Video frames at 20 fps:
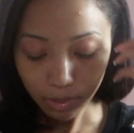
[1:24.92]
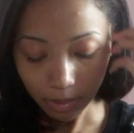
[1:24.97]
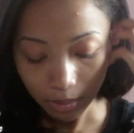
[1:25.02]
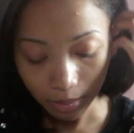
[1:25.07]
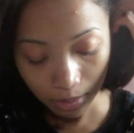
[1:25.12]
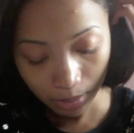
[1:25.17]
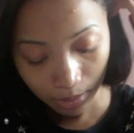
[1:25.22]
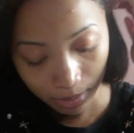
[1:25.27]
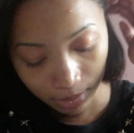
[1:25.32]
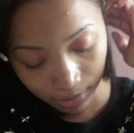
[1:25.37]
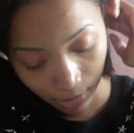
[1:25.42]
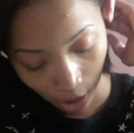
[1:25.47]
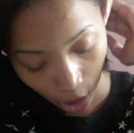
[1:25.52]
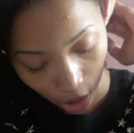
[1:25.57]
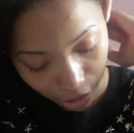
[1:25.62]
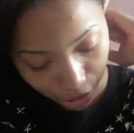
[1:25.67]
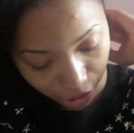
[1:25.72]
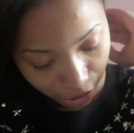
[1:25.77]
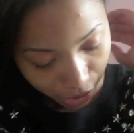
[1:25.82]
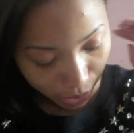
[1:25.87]

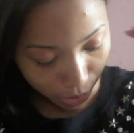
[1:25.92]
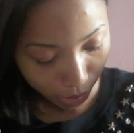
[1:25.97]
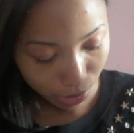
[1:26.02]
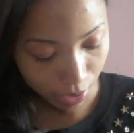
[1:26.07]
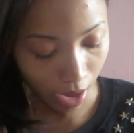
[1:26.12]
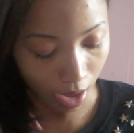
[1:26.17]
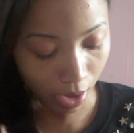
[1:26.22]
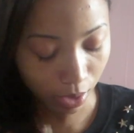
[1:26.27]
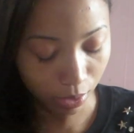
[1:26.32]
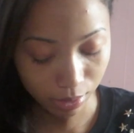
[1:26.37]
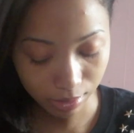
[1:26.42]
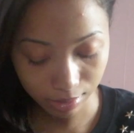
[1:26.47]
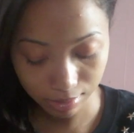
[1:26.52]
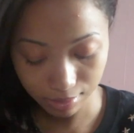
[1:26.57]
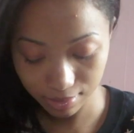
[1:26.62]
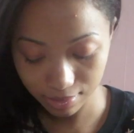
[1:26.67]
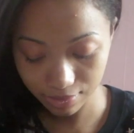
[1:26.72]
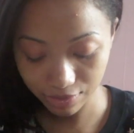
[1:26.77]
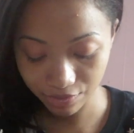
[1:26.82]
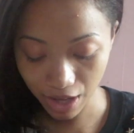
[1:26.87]
Marshall no
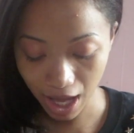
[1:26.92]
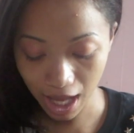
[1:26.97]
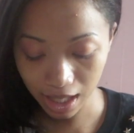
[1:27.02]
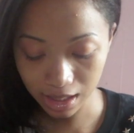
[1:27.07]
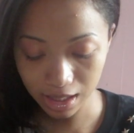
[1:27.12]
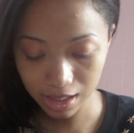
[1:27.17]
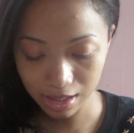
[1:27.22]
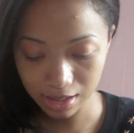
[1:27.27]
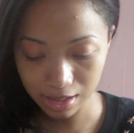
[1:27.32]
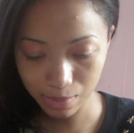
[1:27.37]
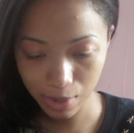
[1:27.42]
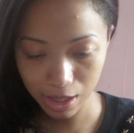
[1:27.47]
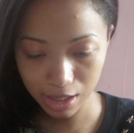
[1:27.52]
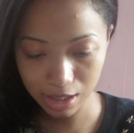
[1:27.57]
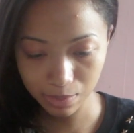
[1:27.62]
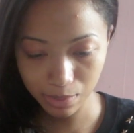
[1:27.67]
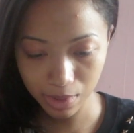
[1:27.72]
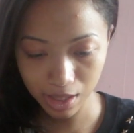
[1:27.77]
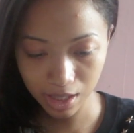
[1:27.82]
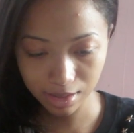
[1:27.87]
Filene's
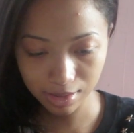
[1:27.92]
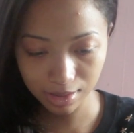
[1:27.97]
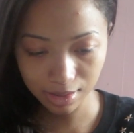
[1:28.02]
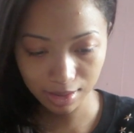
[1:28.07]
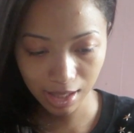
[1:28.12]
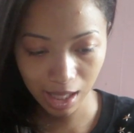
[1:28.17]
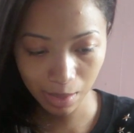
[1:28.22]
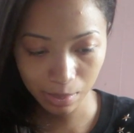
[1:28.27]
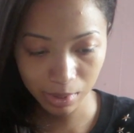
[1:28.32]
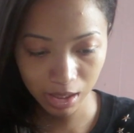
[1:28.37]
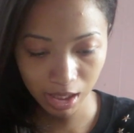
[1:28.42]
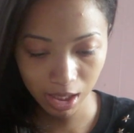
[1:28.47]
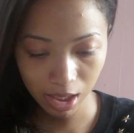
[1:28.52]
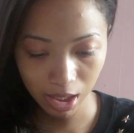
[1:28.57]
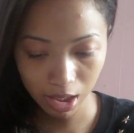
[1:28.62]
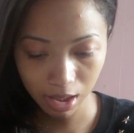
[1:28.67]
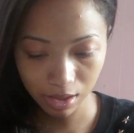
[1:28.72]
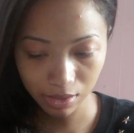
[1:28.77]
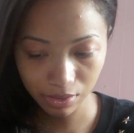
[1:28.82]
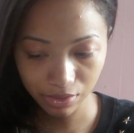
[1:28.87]
basement I
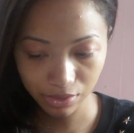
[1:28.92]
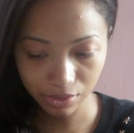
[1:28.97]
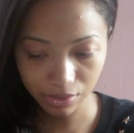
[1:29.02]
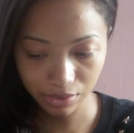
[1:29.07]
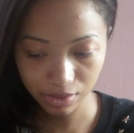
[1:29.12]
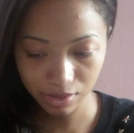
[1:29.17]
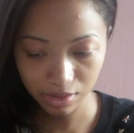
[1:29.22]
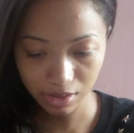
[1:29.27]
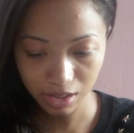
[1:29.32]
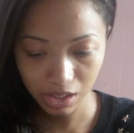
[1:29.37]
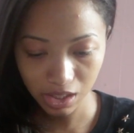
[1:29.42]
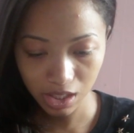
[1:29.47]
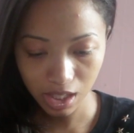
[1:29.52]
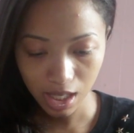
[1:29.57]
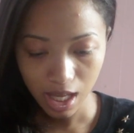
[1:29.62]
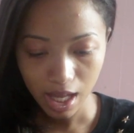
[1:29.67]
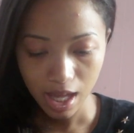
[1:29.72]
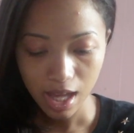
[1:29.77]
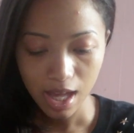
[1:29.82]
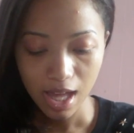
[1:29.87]
believe
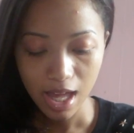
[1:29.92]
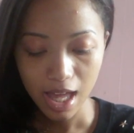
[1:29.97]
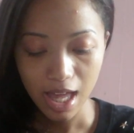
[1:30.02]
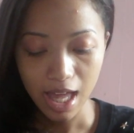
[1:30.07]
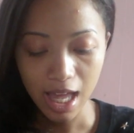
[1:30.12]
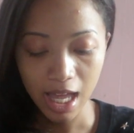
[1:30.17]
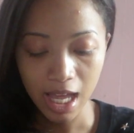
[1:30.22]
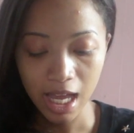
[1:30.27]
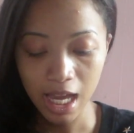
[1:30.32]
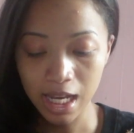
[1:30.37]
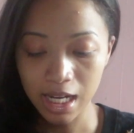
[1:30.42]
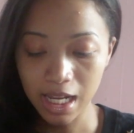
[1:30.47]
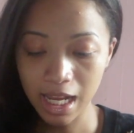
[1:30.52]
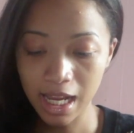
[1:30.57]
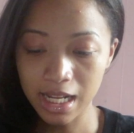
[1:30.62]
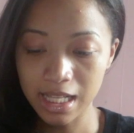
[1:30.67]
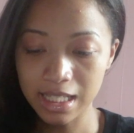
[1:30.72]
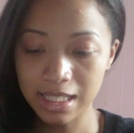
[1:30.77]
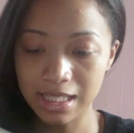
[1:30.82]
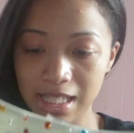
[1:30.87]
and
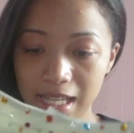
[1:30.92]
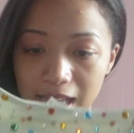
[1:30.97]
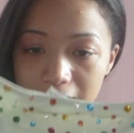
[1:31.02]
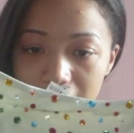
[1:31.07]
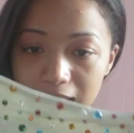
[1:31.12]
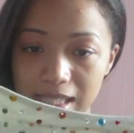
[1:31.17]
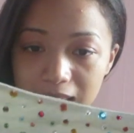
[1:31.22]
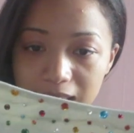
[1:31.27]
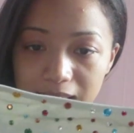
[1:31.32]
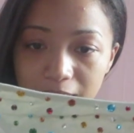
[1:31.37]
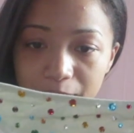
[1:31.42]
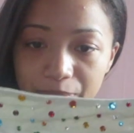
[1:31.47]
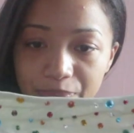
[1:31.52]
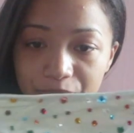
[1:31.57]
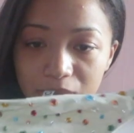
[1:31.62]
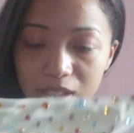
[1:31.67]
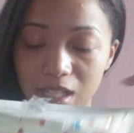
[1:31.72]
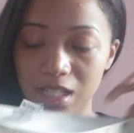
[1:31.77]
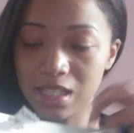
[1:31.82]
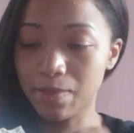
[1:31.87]
it is this.
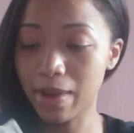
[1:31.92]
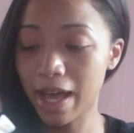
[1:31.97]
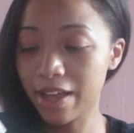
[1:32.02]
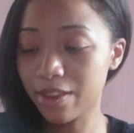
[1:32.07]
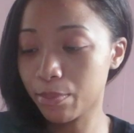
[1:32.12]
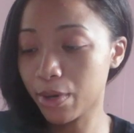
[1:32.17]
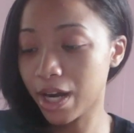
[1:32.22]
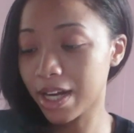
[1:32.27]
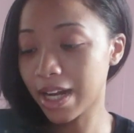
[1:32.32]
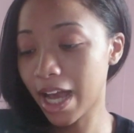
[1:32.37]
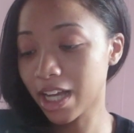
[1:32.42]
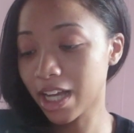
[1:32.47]
It's by the brand